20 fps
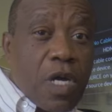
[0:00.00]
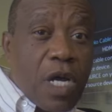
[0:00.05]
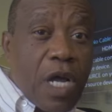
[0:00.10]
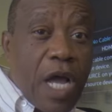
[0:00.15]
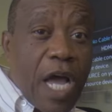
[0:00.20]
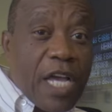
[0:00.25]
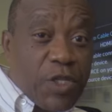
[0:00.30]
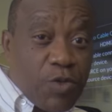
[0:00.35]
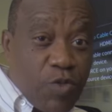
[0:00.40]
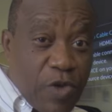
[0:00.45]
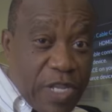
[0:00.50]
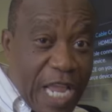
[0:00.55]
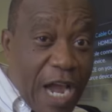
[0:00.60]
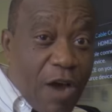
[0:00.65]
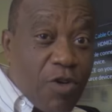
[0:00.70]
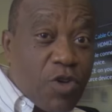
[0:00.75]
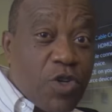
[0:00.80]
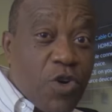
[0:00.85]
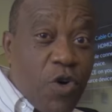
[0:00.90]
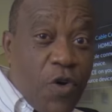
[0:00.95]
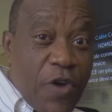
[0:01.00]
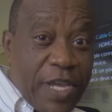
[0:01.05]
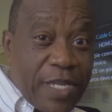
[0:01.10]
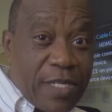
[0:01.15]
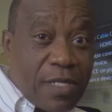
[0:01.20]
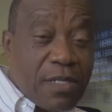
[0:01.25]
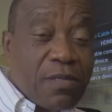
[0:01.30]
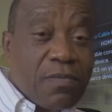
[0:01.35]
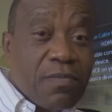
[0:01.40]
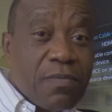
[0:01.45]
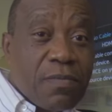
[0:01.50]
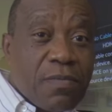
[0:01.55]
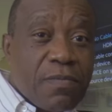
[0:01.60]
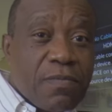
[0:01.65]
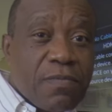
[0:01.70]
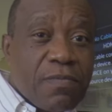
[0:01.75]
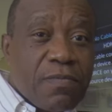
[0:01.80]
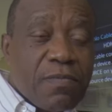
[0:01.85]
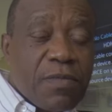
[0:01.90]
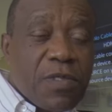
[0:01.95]
as we now know it
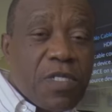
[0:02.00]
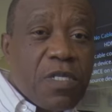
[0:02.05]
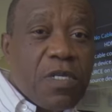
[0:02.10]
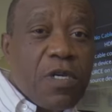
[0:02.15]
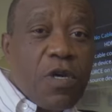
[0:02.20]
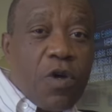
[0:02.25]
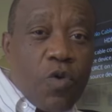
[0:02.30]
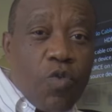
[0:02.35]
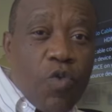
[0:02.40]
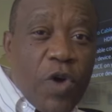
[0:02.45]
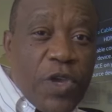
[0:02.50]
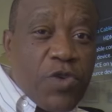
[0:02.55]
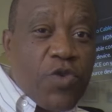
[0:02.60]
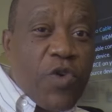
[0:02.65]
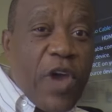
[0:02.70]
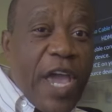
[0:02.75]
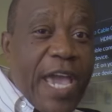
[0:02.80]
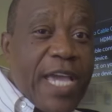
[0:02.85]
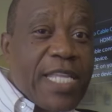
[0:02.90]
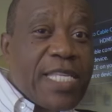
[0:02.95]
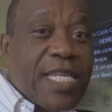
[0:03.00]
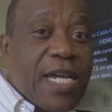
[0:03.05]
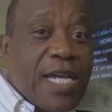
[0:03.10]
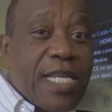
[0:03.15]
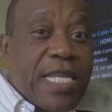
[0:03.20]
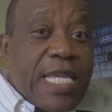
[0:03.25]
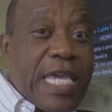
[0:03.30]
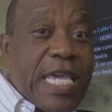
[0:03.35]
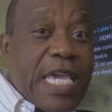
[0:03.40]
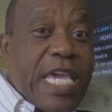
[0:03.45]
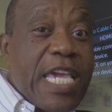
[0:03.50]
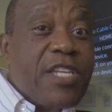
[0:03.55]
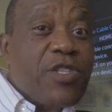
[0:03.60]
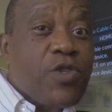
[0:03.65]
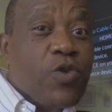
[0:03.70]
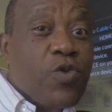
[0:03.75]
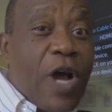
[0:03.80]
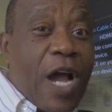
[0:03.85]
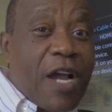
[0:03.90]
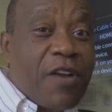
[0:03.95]
when you entered
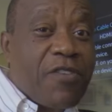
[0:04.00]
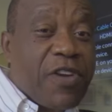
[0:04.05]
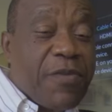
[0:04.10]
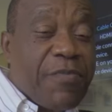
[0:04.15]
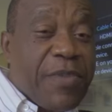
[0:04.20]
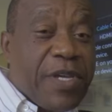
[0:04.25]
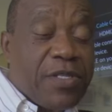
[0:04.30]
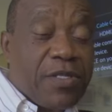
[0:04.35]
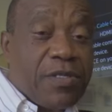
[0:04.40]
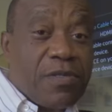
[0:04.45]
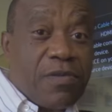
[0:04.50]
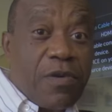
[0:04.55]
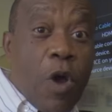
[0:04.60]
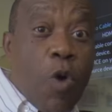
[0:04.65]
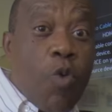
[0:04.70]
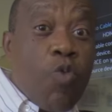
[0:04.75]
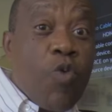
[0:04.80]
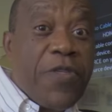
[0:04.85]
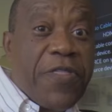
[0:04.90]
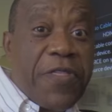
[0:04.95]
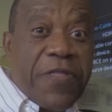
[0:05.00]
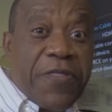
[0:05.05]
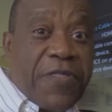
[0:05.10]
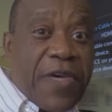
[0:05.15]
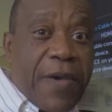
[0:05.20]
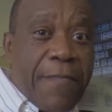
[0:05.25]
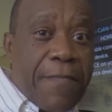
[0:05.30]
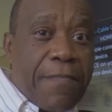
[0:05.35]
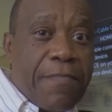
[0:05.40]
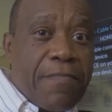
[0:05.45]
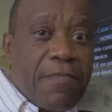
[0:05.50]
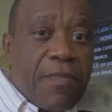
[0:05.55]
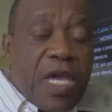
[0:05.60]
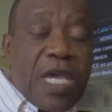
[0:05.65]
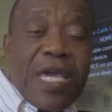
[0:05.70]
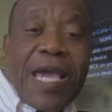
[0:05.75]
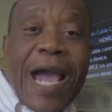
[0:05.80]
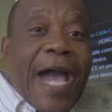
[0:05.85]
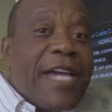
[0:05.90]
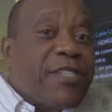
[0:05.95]
into agreement with them.
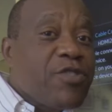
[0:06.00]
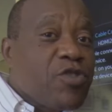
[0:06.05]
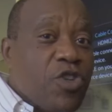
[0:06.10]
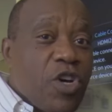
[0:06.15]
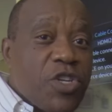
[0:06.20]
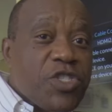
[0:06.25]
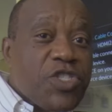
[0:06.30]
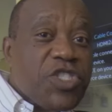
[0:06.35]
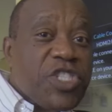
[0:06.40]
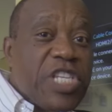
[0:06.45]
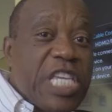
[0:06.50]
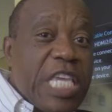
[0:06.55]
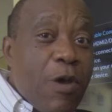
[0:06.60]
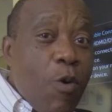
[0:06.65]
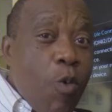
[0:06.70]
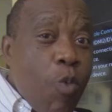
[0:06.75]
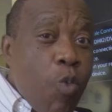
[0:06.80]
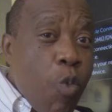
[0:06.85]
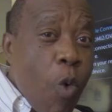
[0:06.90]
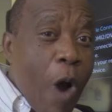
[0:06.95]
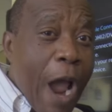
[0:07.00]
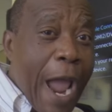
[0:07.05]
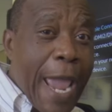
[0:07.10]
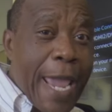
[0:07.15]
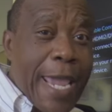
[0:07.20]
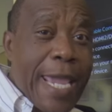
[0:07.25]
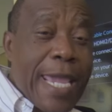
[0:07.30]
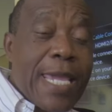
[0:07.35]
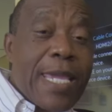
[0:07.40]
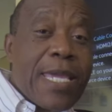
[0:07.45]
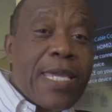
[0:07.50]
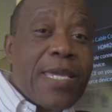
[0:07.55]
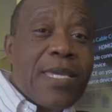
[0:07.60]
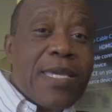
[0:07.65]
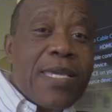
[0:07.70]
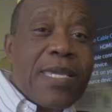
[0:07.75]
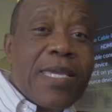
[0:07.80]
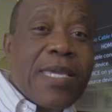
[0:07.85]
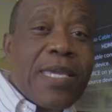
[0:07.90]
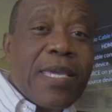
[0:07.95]
I do not see why
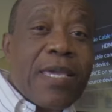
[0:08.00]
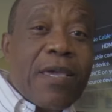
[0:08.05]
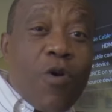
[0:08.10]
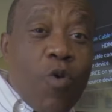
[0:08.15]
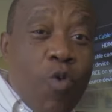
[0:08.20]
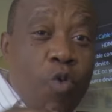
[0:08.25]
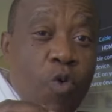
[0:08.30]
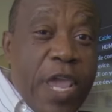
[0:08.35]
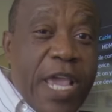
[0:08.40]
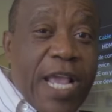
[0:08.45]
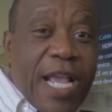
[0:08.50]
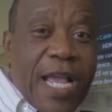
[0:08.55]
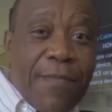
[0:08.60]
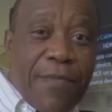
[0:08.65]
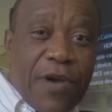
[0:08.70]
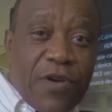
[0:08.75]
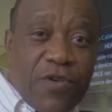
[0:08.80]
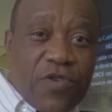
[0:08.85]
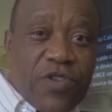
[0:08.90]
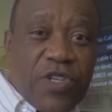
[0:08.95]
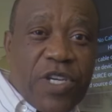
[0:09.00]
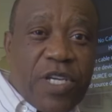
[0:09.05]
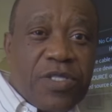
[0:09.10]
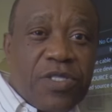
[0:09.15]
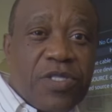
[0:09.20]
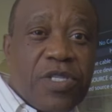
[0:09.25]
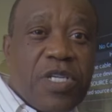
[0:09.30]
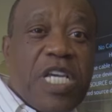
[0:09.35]
we Cameroonians